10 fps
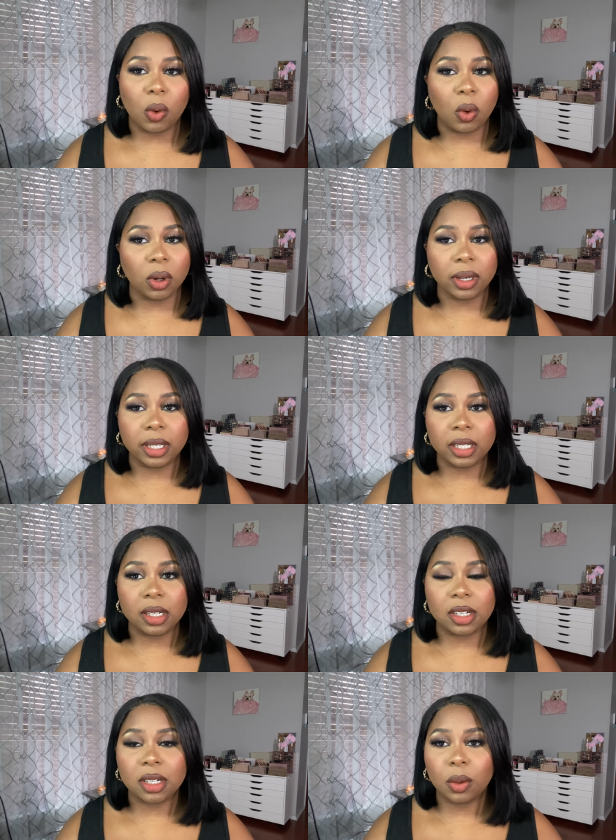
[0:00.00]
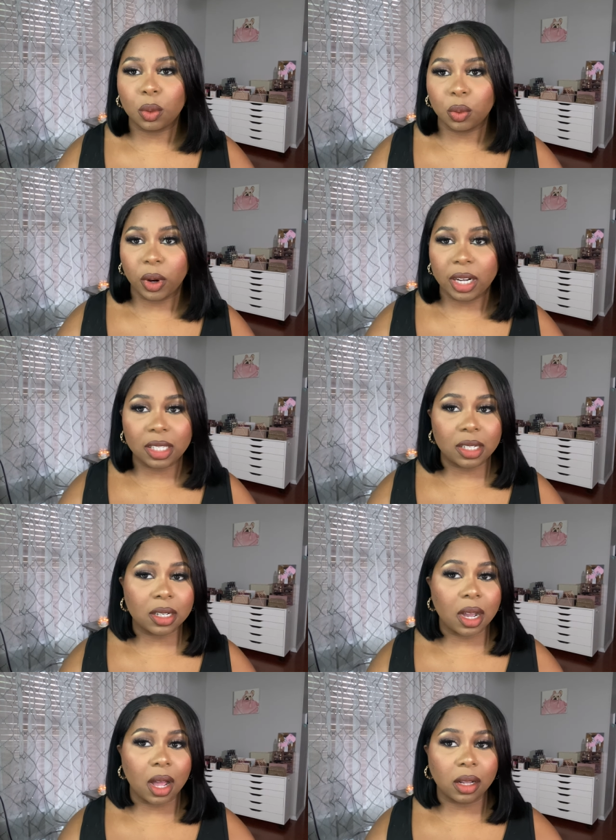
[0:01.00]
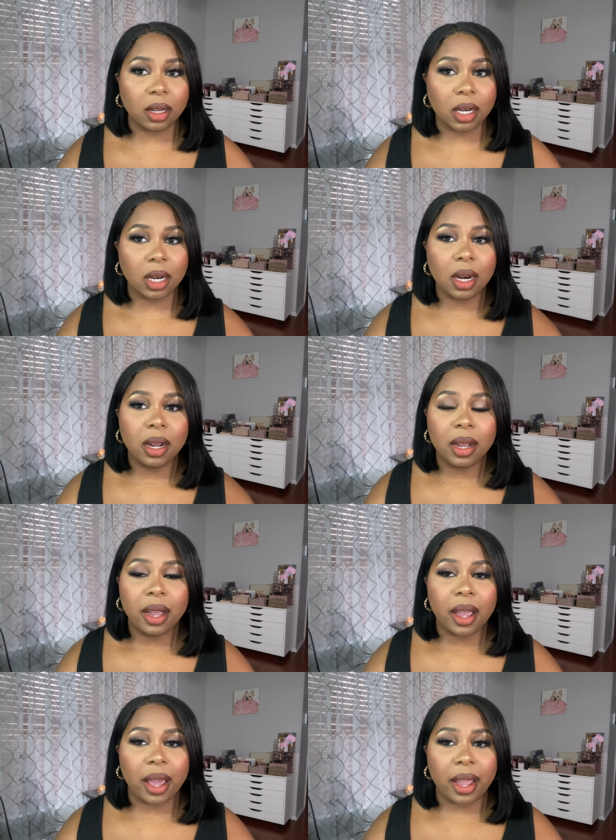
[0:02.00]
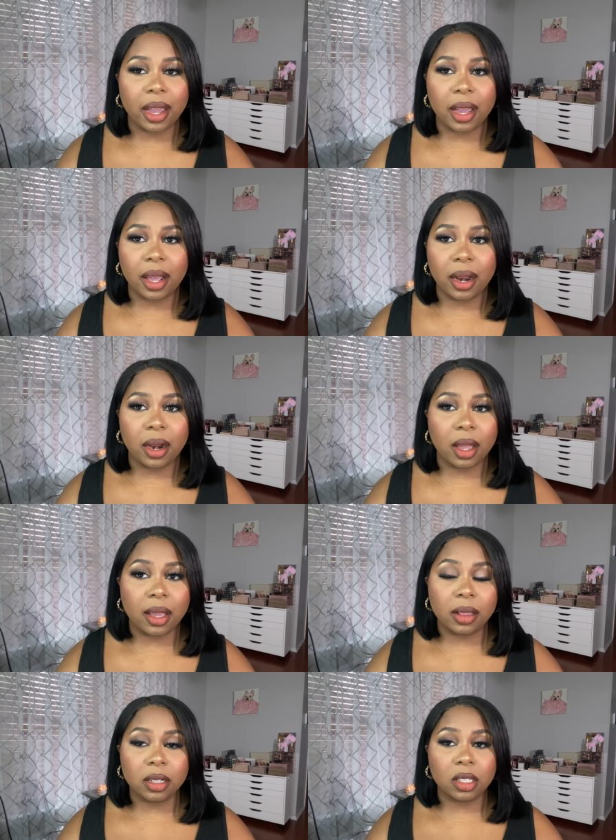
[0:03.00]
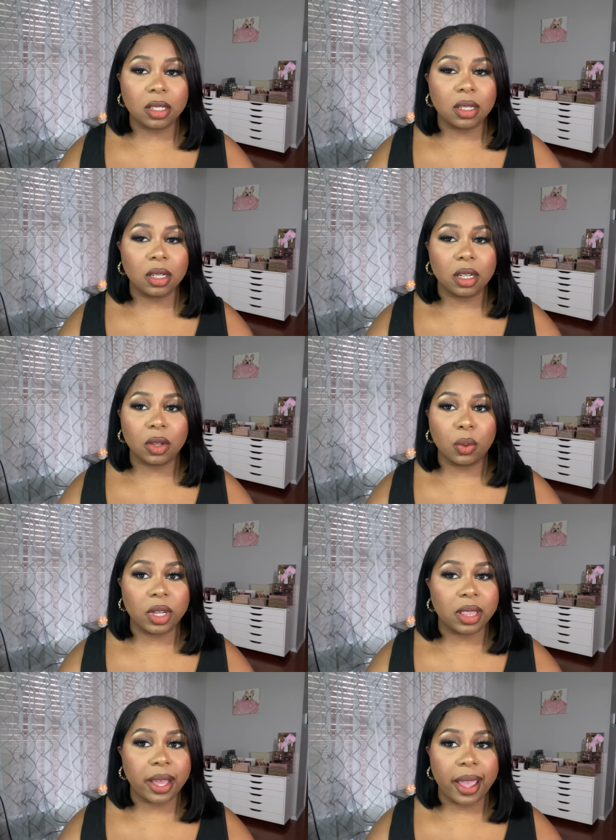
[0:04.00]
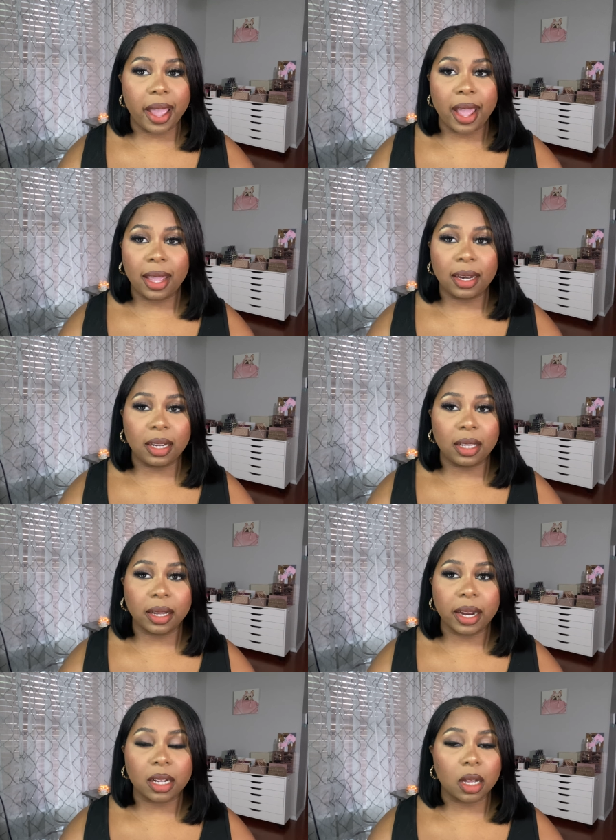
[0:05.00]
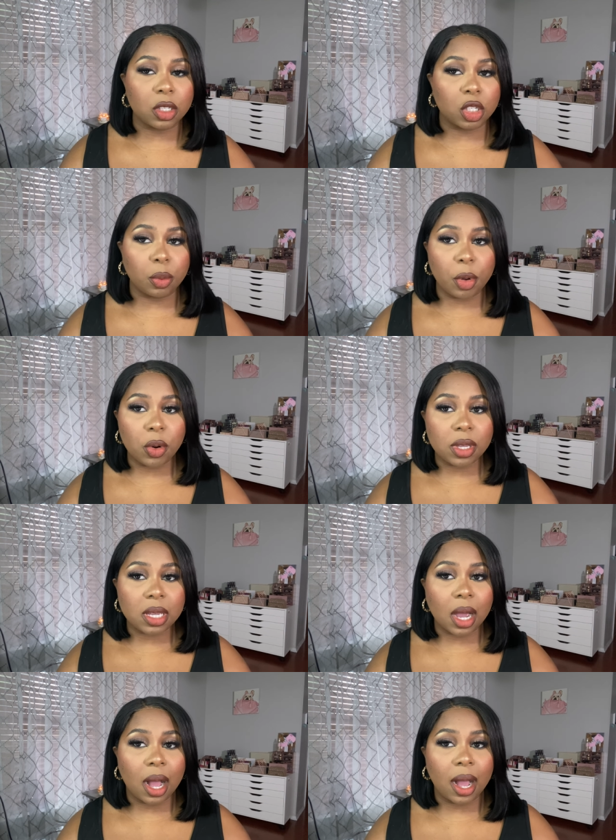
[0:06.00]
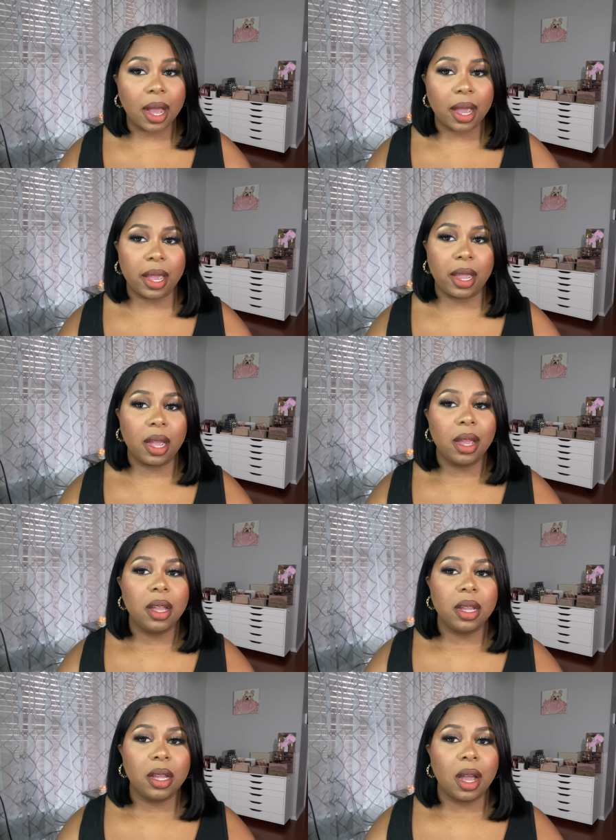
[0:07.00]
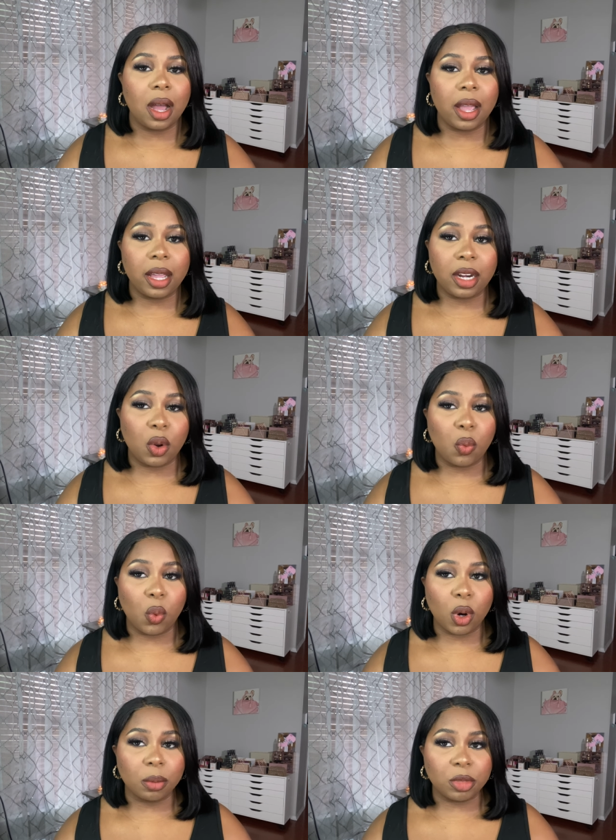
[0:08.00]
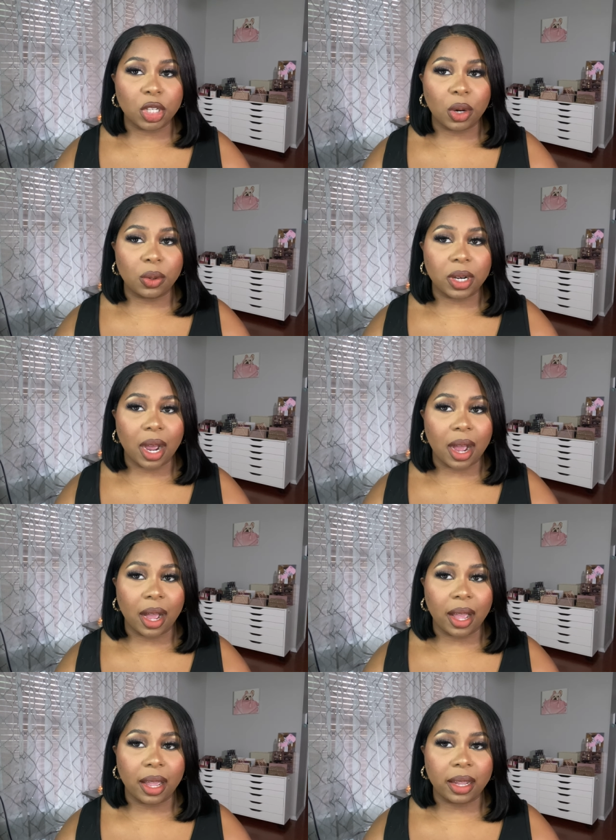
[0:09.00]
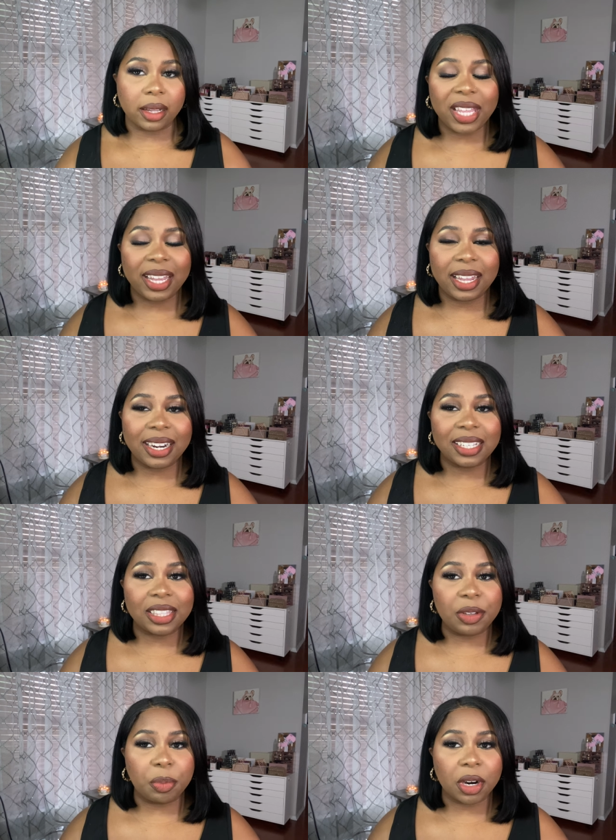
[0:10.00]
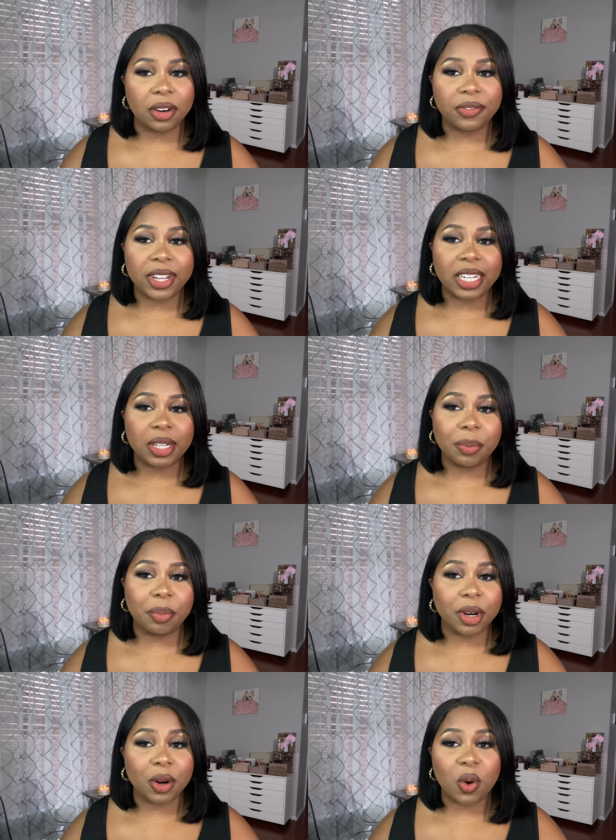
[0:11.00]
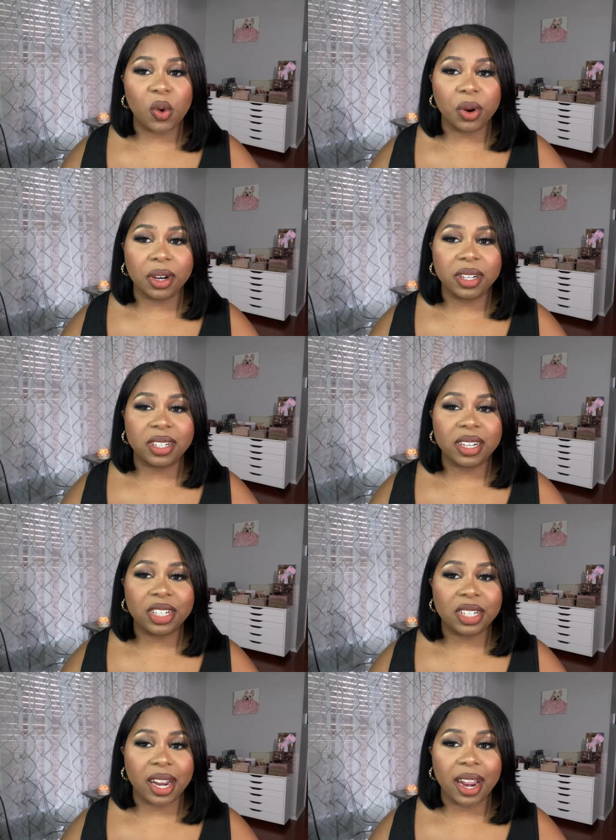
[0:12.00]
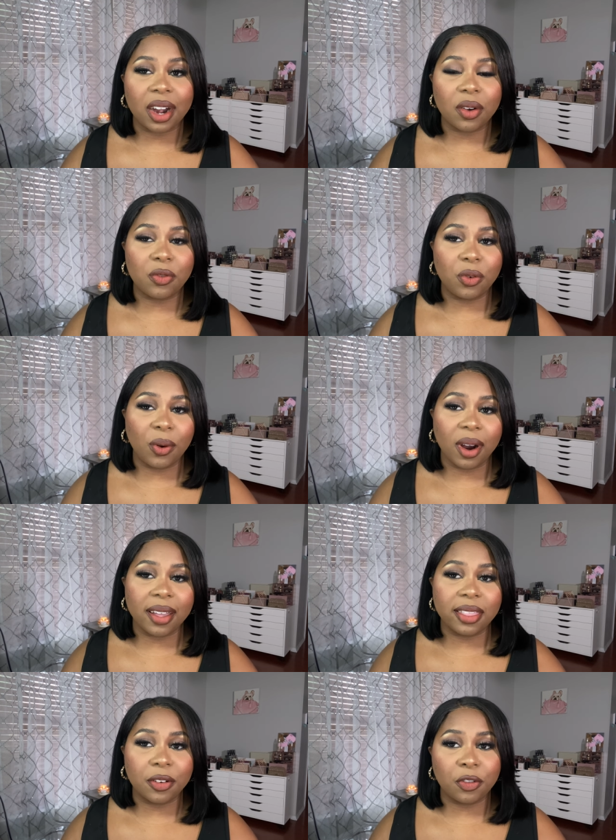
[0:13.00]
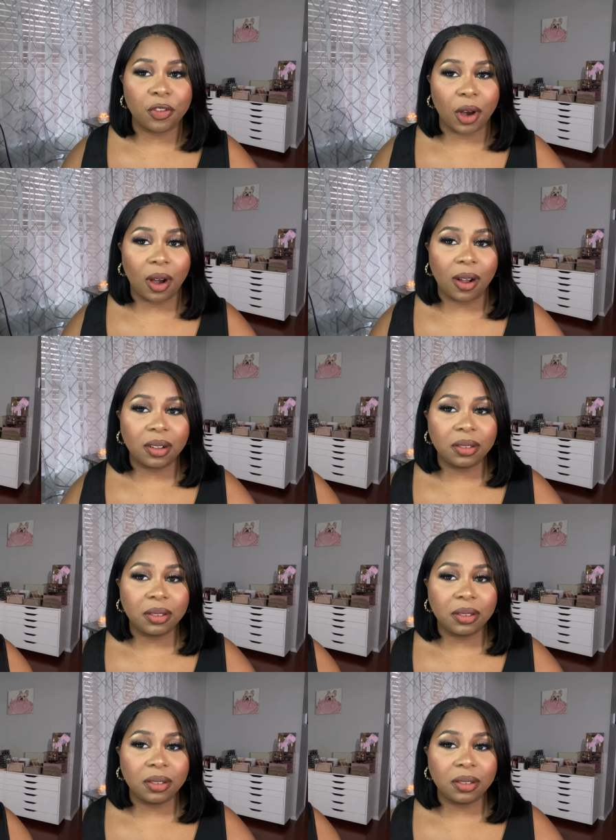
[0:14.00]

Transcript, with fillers: orange rust color and it looks good with any like smoky eye, any warm toned eye. It is the perfect burnt orange shade for the fall.